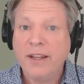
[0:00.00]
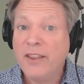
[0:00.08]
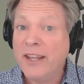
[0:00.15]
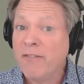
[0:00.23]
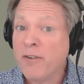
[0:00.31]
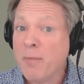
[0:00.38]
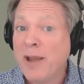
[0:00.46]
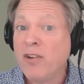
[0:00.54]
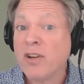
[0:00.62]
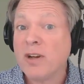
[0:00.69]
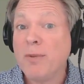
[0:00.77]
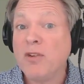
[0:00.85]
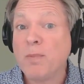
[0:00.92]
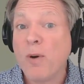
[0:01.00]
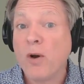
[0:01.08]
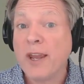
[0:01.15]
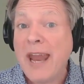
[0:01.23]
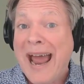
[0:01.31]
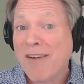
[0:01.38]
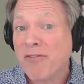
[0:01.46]
The information can be
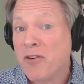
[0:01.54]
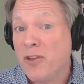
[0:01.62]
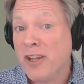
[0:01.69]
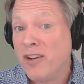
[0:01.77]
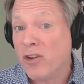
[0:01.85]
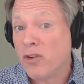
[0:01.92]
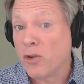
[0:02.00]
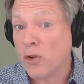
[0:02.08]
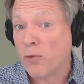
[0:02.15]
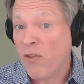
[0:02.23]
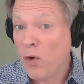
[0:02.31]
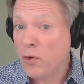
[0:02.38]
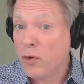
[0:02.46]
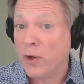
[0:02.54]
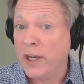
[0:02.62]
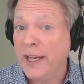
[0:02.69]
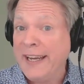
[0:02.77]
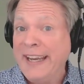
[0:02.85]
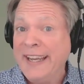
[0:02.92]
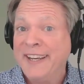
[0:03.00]
spoken after the initial phone
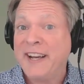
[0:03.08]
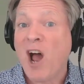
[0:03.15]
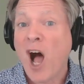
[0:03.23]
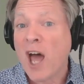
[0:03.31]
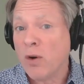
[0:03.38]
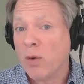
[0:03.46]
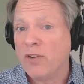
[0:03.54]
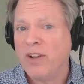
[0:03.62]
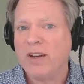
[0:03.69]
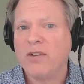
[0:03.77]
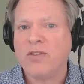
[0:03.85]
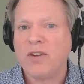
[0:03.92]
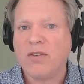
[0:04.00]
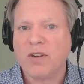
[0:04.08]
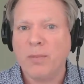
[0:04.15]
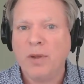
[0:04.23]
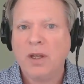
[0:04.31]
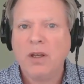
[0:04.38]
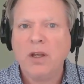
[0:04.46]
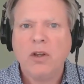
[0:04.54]
greeting in an auto-attendant system,
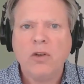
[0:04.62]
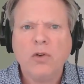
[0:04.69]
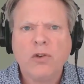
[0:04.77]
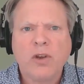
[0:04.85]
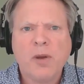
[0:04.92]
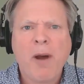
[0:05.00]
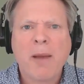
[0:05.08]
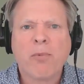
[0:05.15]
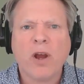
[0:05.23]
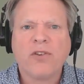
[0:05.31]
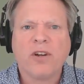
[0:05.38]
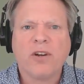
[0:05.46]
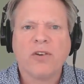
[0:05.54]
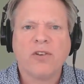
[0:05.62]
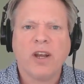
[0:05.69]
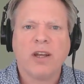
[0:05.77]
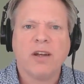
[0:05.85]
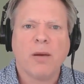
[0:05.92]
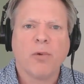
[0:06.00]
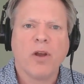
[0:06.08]
usually by pressing or saying
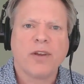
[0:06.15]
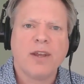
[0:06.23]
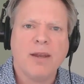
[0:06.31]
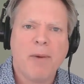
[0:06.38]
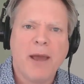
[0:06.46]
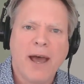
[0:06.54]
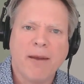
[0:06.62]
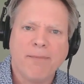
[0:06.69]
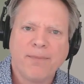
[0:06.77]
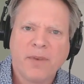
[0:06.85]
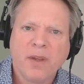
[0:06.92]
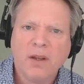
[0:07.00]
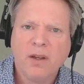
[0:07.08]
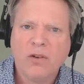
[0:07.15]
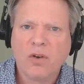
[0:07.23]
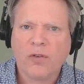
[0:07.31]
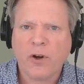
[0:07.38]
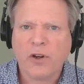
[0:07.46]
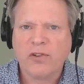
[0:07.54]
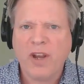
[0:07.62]
a number on the keypad. So
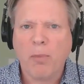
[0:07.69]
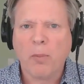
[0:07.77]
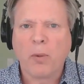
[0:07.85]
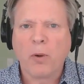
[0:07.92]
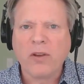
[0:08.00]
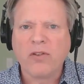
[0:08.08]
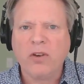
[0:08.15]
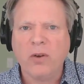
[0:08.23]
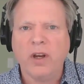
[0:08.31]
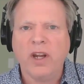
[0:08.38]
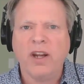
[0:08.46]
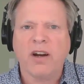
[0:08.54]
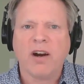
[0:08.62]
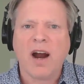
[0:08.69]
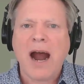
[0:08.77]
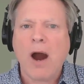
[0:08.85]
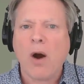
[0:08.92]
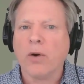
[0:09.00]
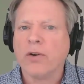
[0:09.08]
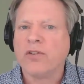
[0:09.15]
for example, press 2 to hear our
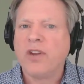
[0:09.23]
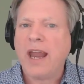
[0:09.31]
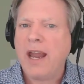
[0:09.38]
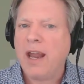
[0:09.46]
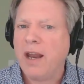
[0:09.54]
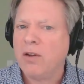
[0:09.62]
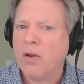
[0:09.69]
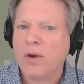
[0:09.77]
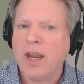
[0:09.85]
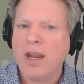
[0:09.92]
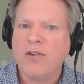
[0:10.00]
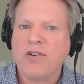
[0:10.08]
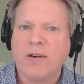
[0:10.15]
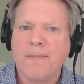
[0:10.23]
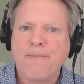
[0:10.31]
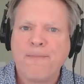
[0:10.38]
hours and location.